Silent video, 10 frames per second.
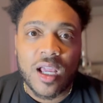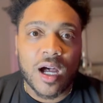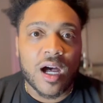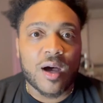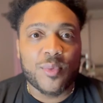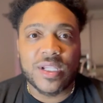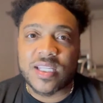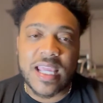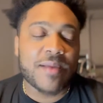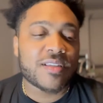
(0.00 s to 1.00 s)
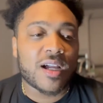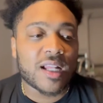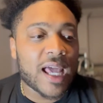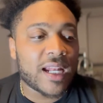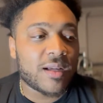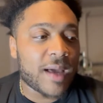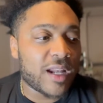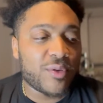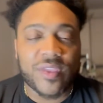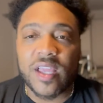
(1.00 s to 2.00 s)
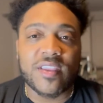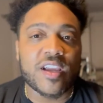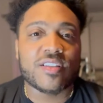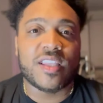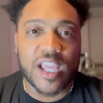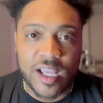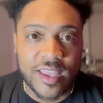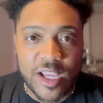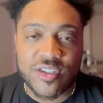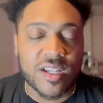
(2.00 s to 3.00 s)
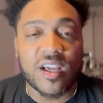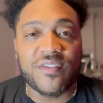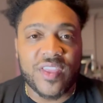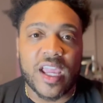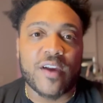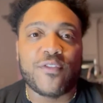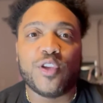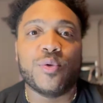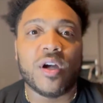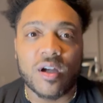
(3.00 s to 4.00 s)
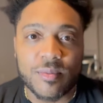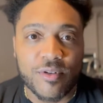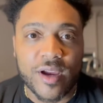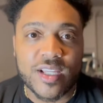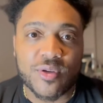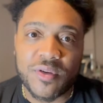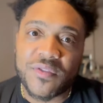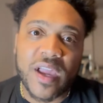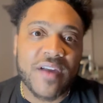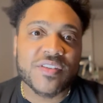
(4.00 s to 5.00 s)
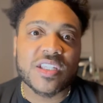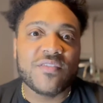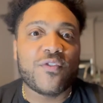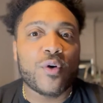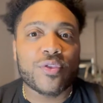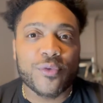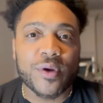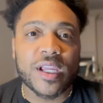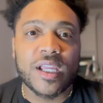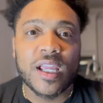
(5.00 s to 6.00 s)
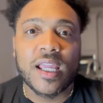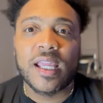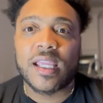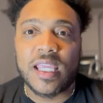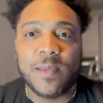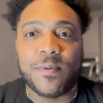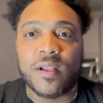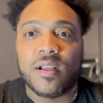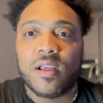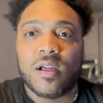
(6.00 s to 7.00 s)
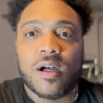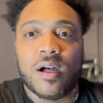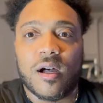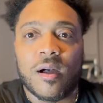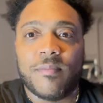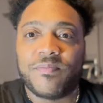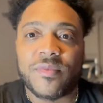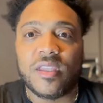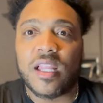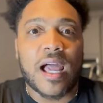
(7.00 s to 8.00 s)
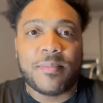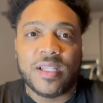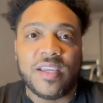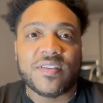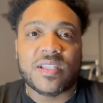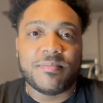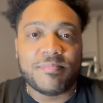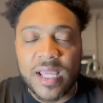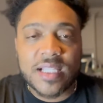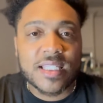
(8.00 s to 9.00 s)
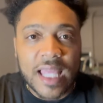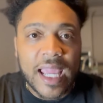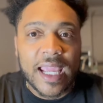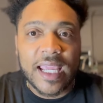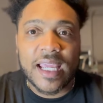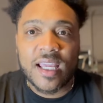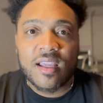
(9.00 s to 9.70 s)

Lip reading: With the Samsung lineup, I don't think there's enough there for you to upgrade. So if you have a Z Fold 3, keep it. I believe it's the best thing